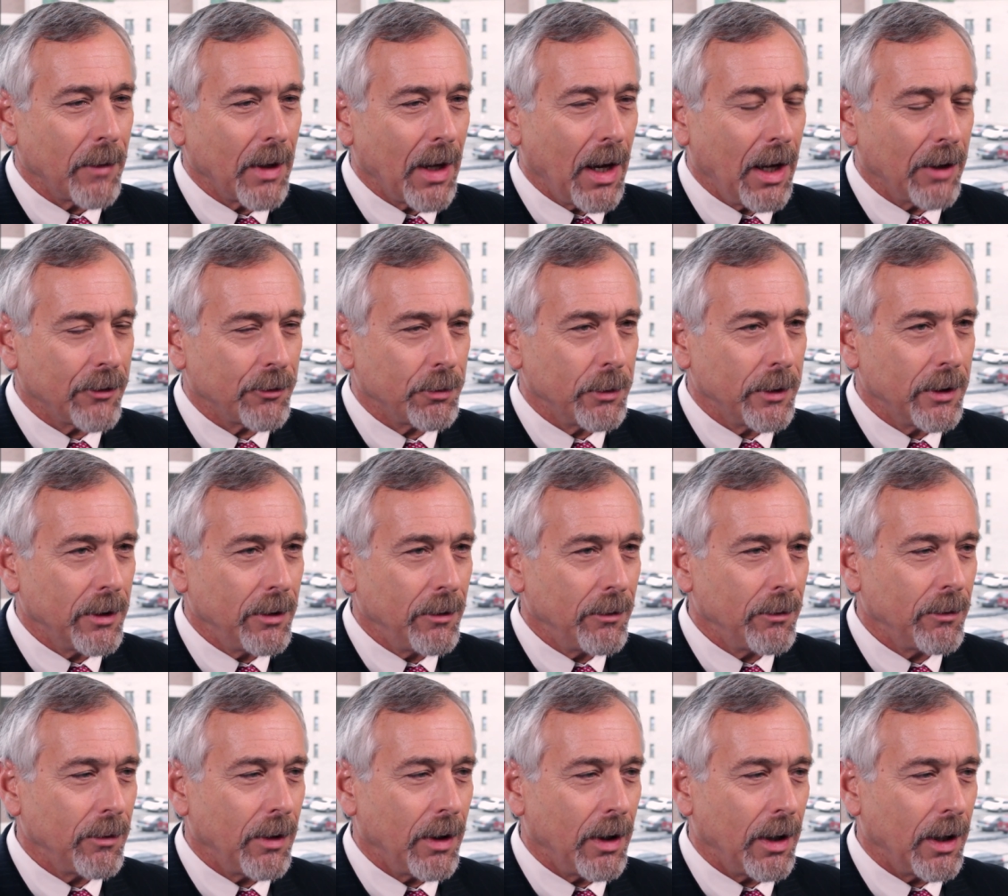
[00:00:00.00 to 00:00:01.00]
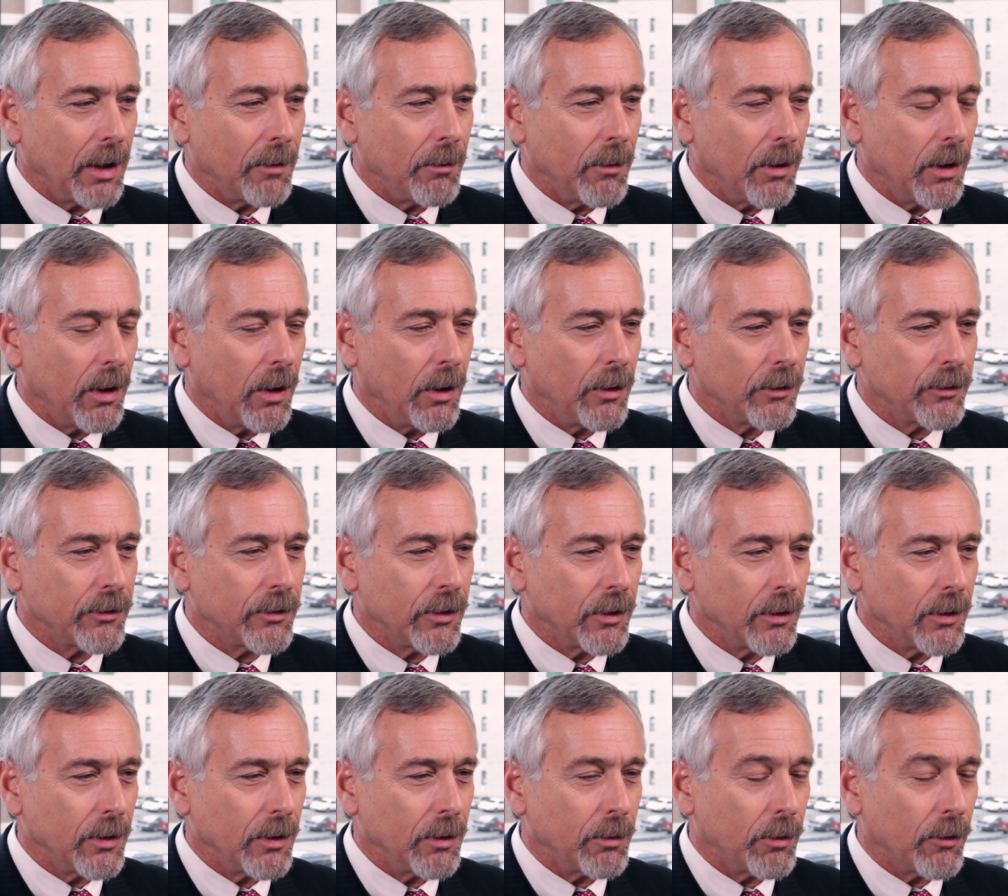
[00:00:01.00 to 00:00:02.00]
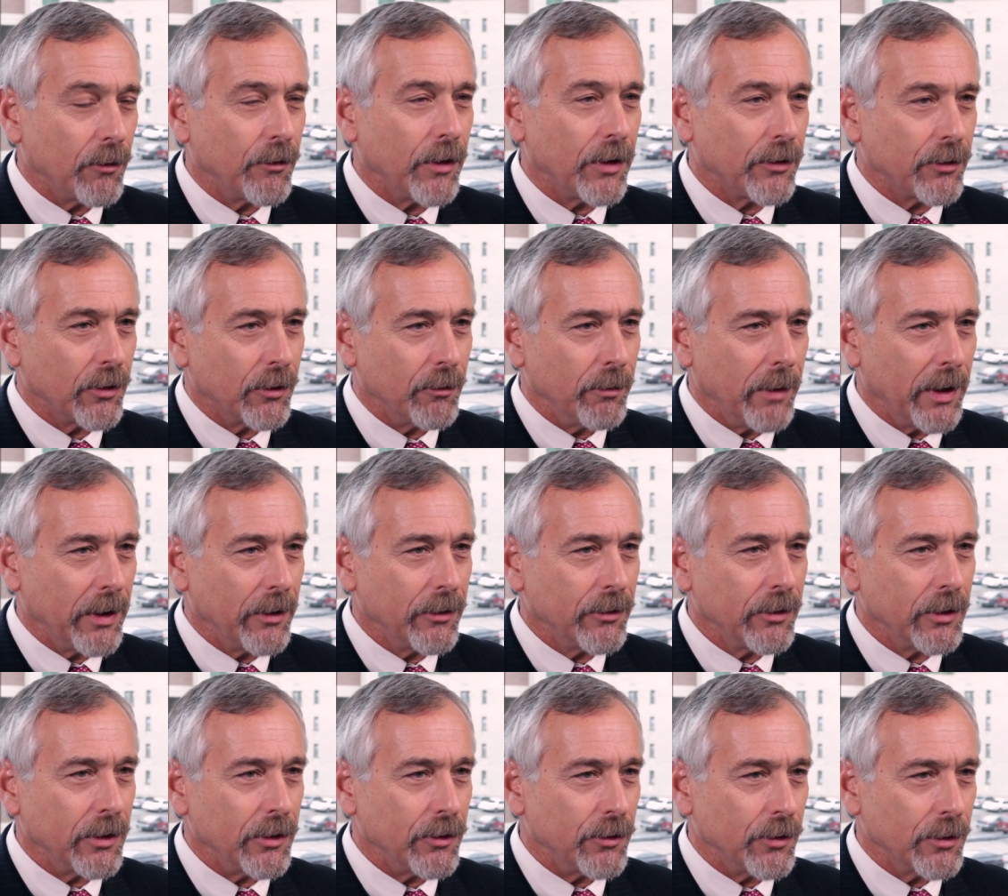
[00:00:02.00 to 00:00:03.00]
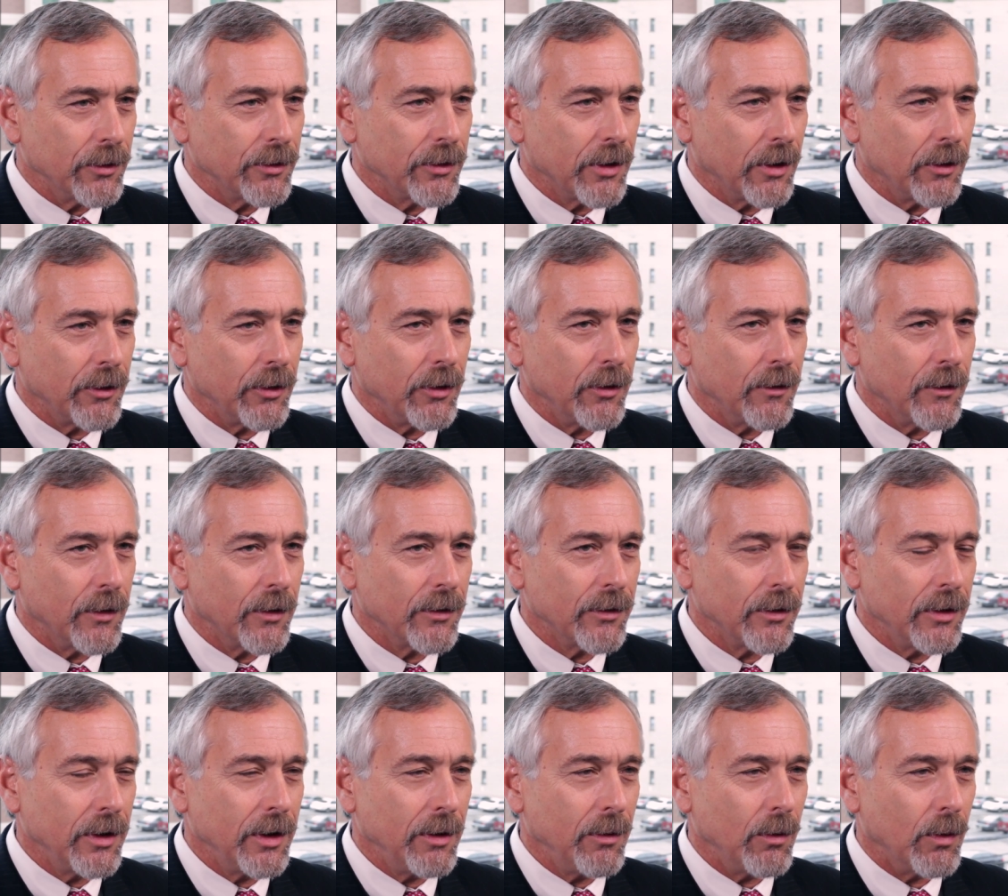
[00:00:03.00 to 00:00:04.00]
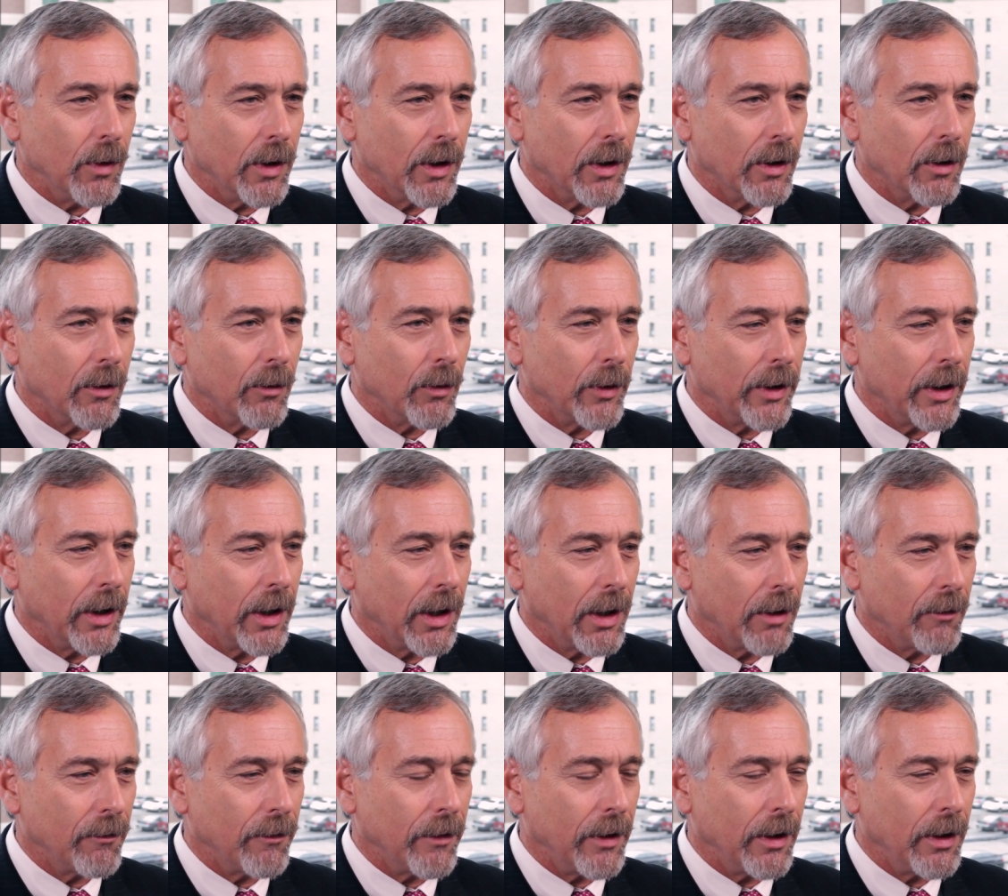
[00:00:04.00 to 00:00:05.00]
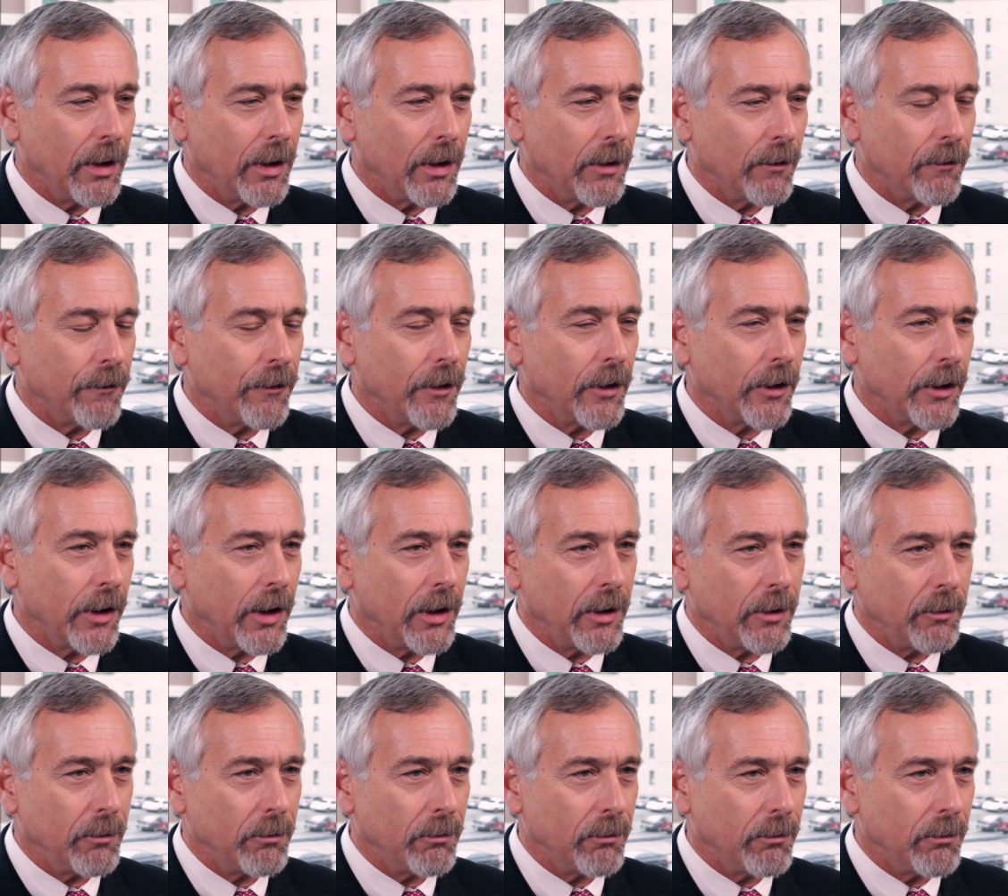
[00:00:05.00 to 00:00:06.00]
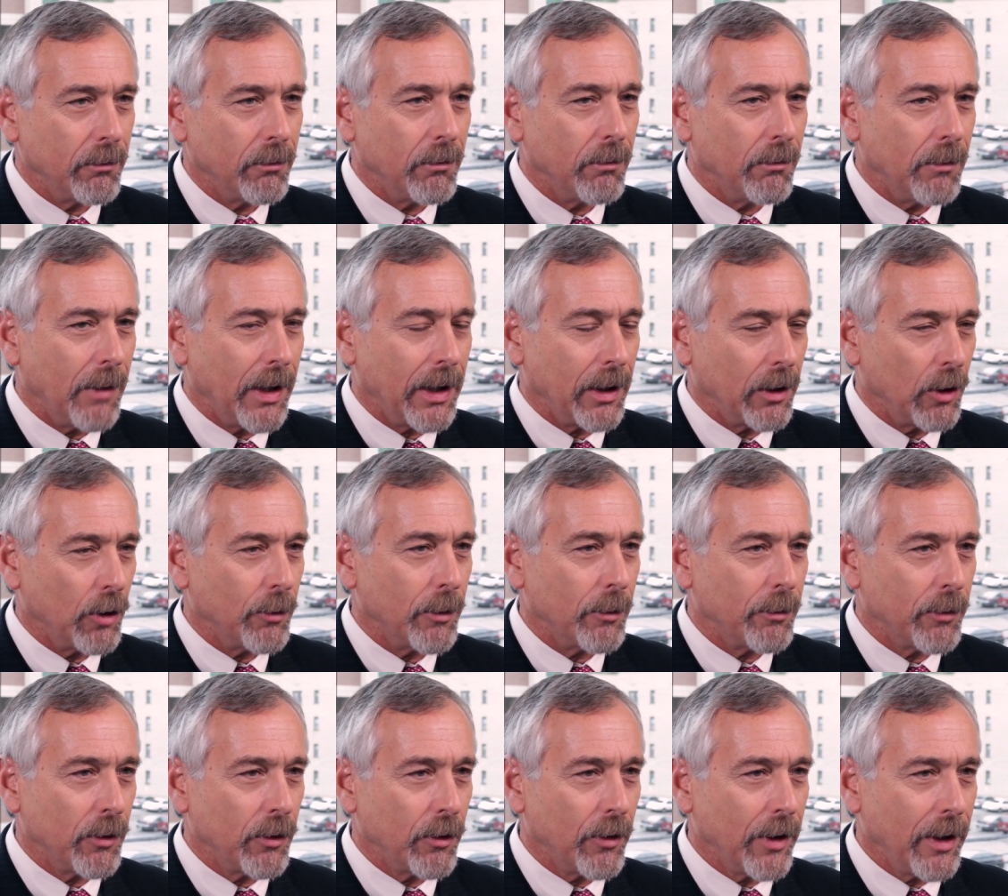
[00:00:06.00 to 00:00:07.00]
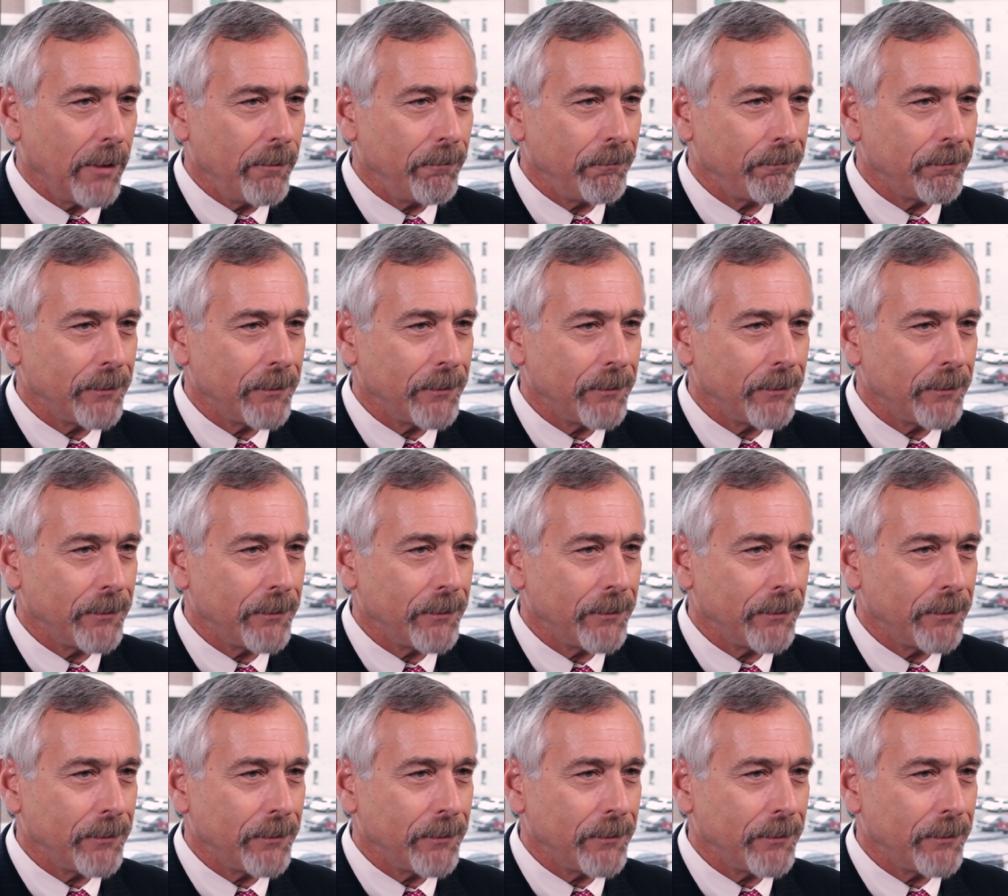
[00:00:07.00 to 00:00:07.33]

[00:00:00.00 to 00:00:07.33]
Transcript: Hospital. I'm also a professor of medicine at Georgetown University where we have an affiliate myeloma program.